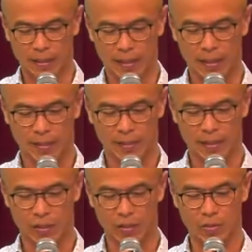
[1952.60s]
And
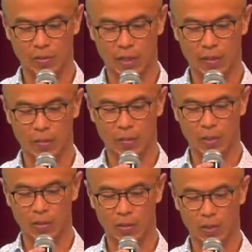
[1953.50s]
uh, so there
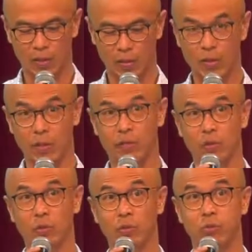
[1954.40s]
will, uh, those of
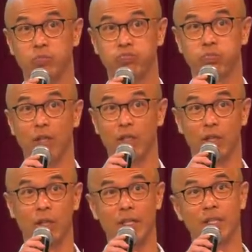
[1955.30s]
you,
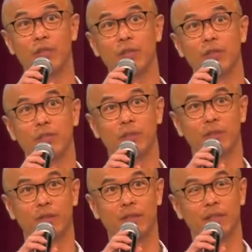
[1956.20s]
you're not excused
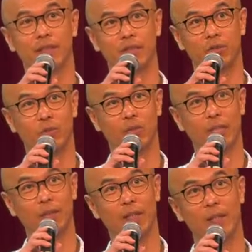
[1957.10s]
that to
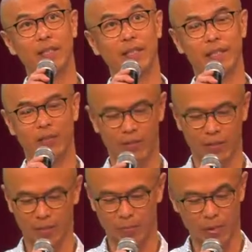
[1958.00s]
take a holiday or
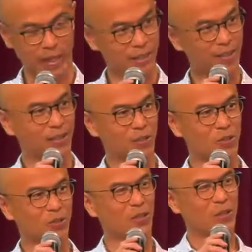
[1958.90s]
take a break.
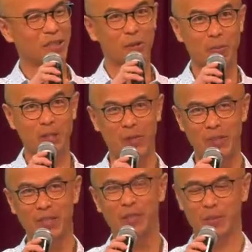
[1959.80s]
Those of you, there will be no
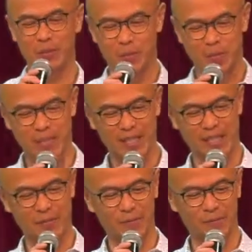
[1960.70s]
cell groups, so please
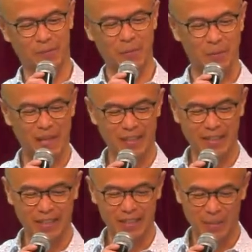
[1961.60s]
come for the
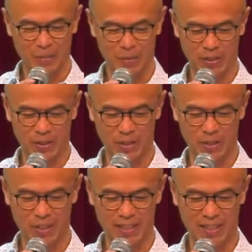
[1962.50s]
combined prayer
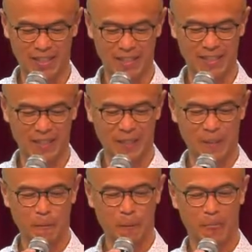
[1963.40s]
meeting.
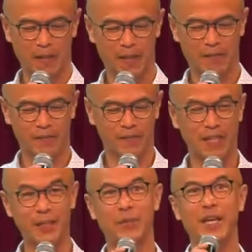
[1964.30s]
Uh,
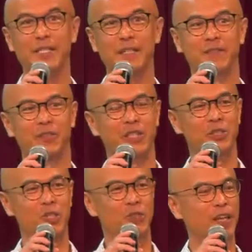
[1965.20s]
fundraising for the
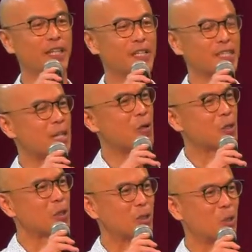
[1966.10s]
church van is
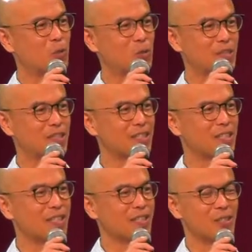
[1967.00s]
now closed.
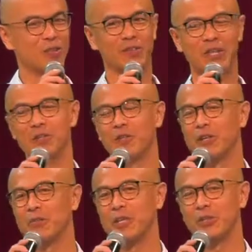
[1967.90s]
So thank you
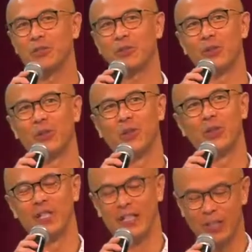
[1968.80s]
very much
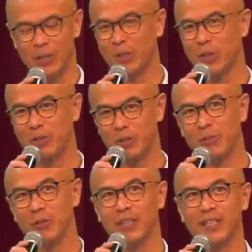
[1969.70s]
for you know,
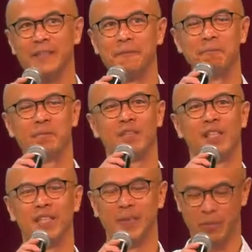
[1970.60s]
contributing
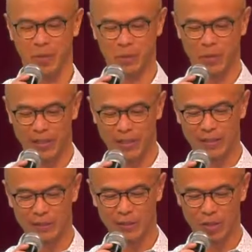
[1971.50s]
um, to,
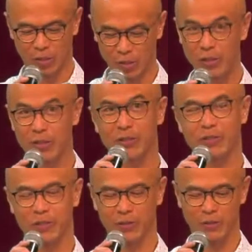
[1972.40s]
uh, to the church,
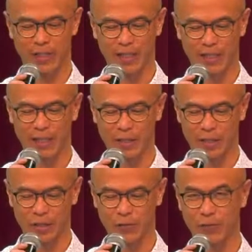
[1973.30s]
to getting a
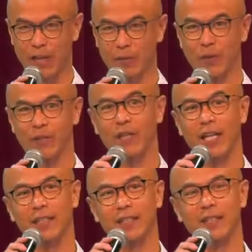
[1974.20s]
church van. We have
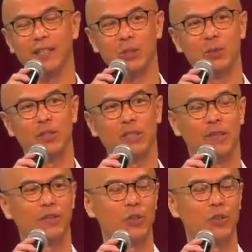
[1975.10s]
collected a total of